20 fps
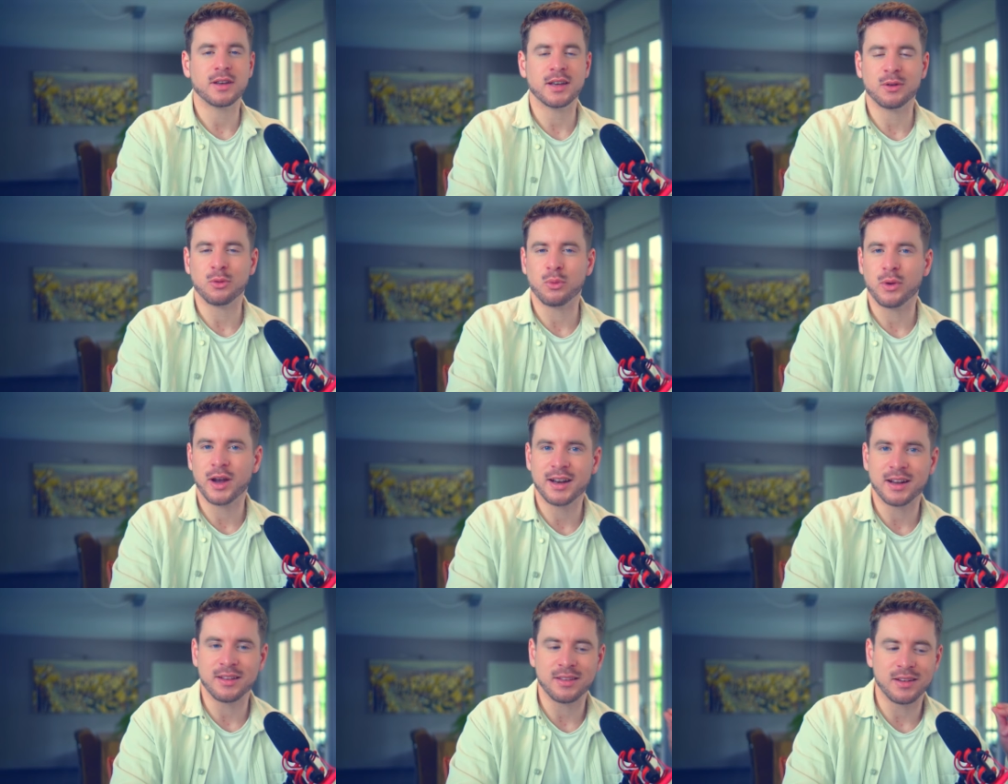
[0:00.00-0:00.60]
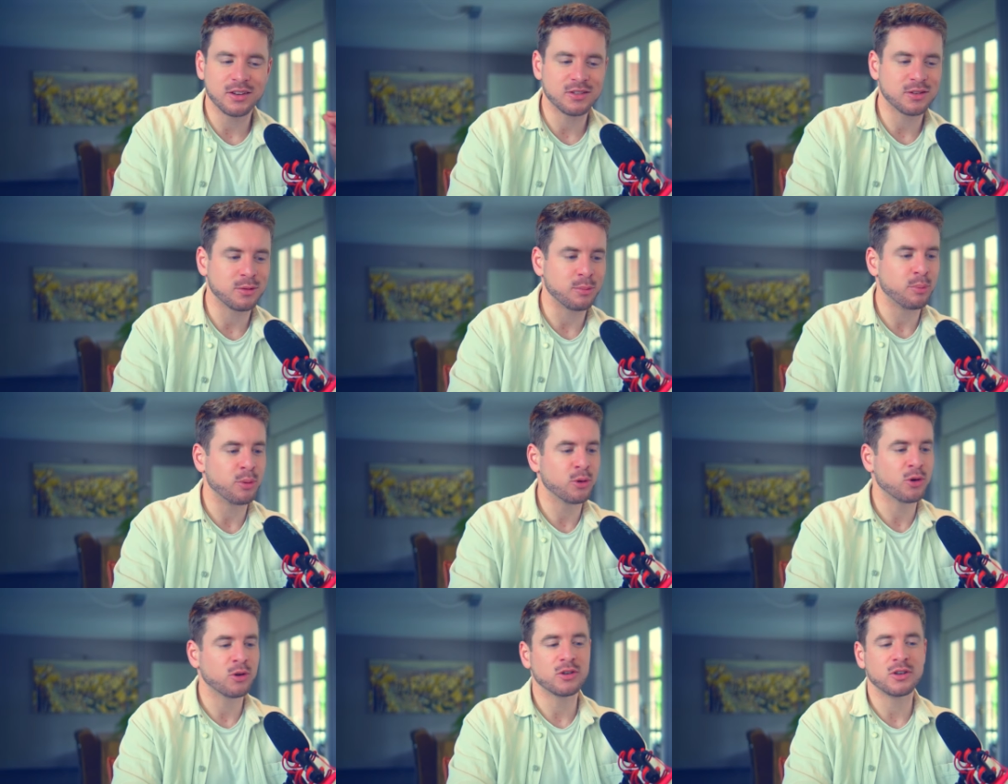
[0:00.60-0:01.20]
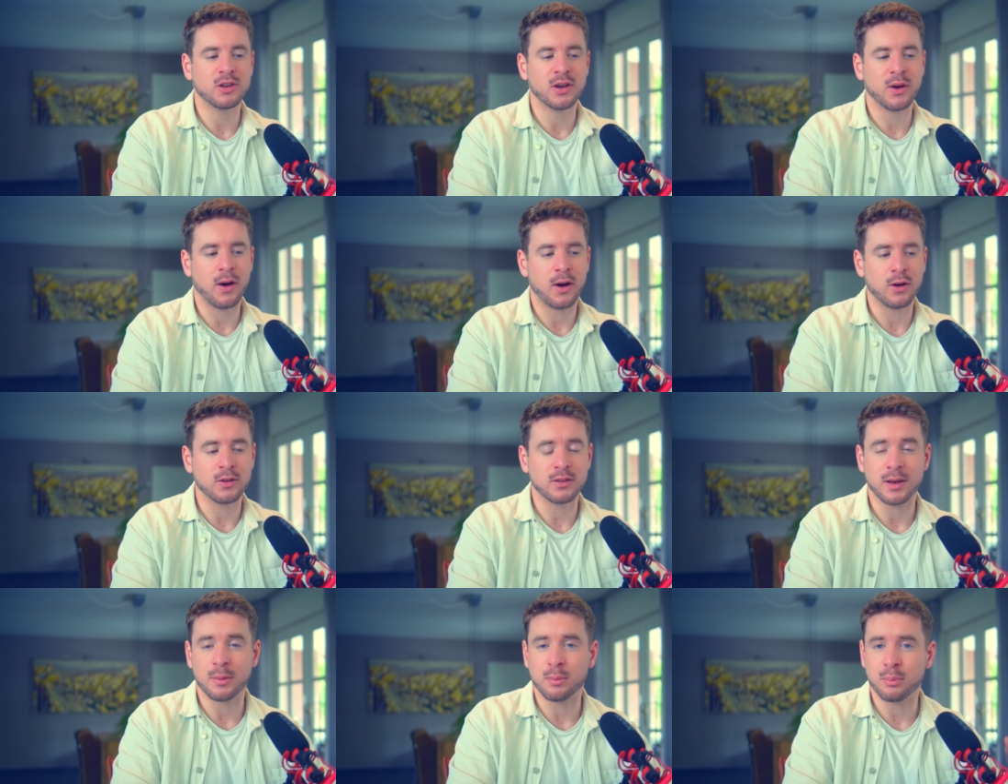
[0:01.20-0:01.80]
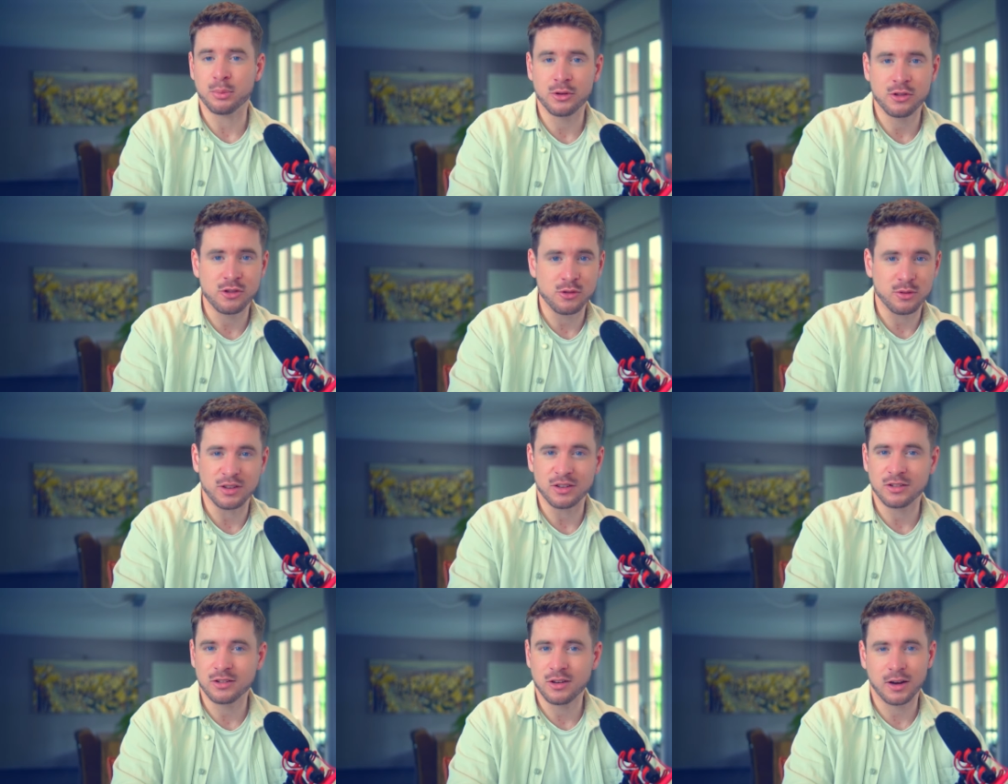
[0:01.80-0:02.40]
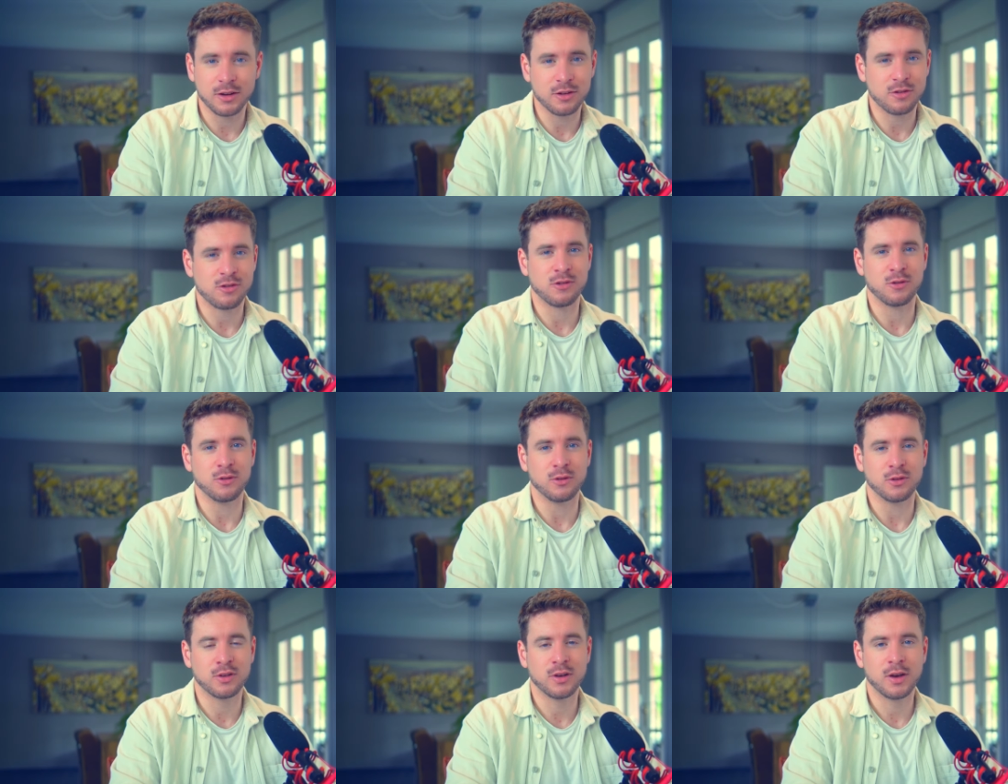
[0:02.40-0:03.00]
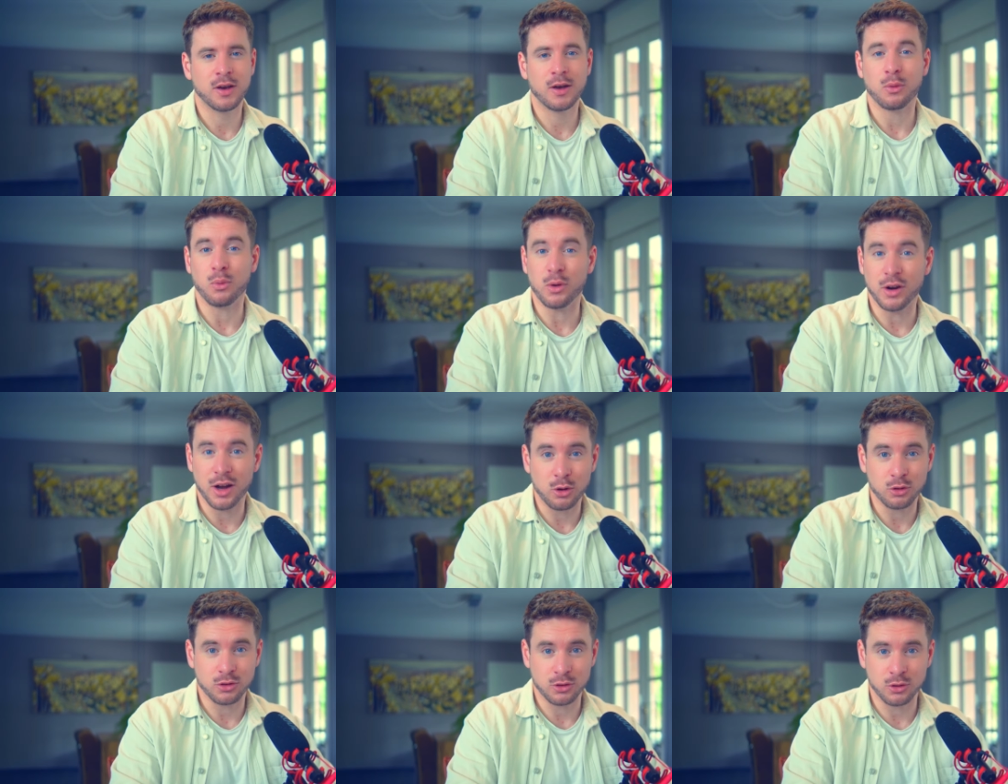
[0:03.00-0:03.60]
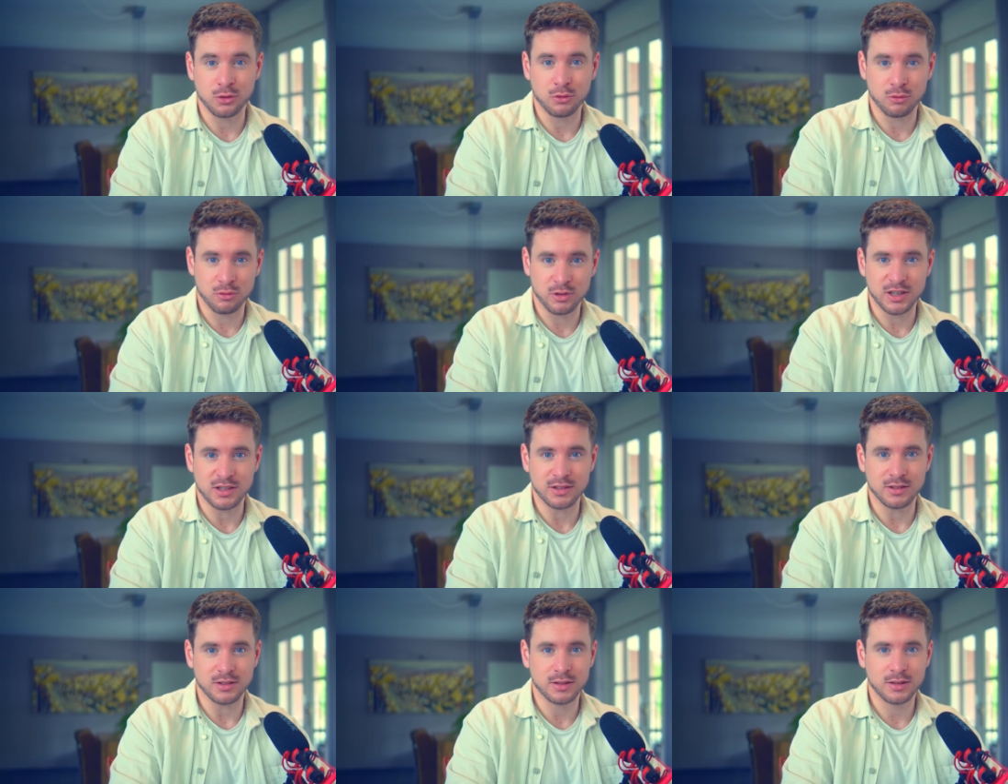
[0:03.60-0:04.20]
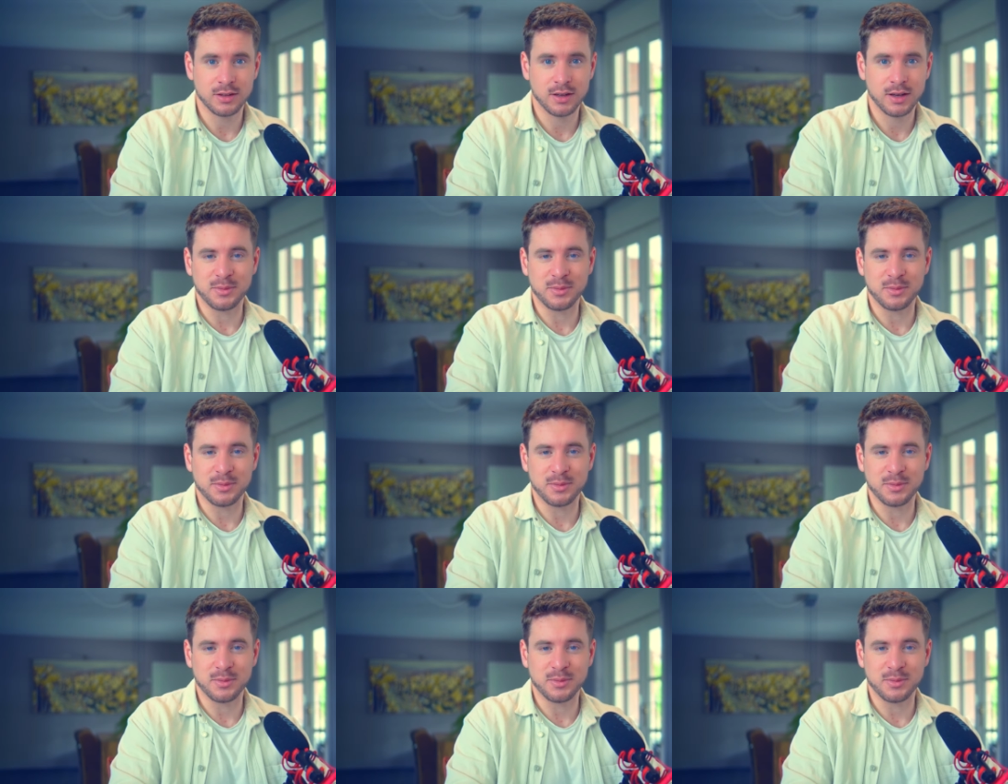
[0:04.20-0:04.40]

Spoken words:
in a way that doesn't burn you out and put you in solitude without good reason.